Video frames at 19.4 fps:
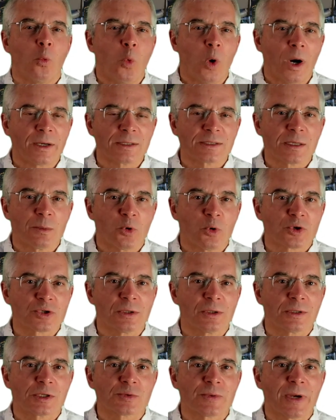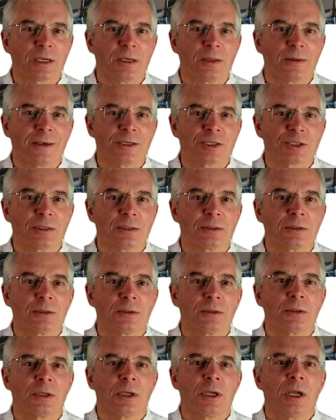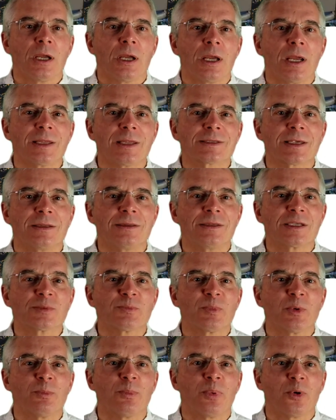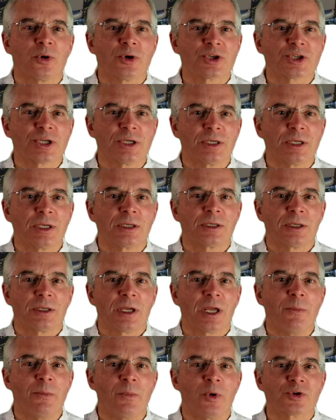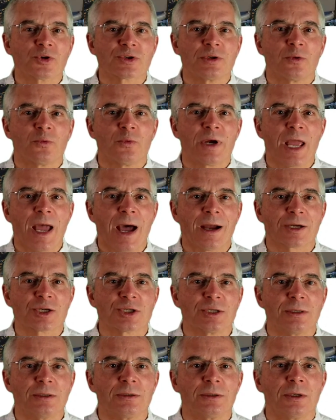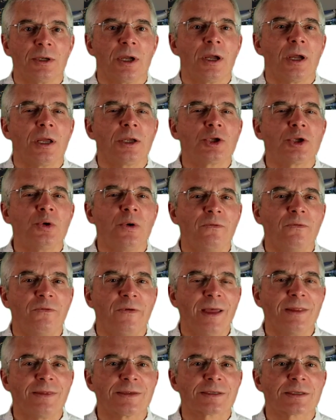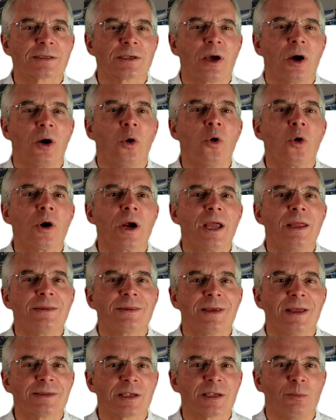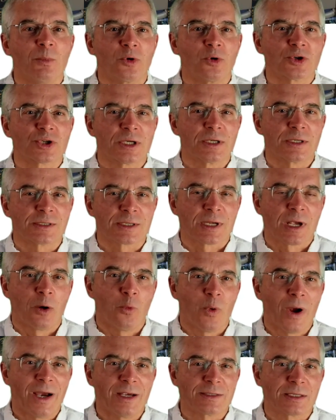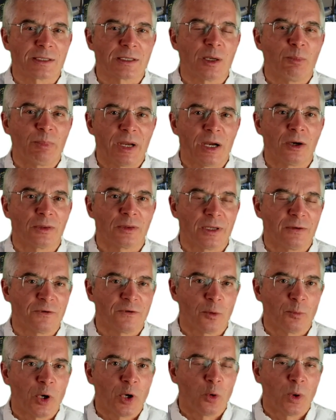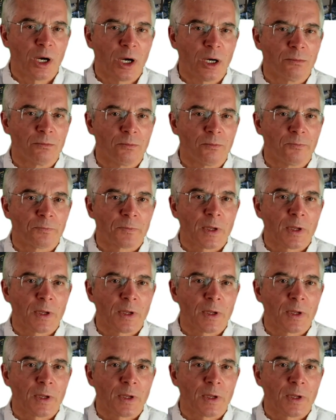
What is emotional dysregulation? It's a disproportionate emotional reaction to events or intense emotions arising apparently from nowhere.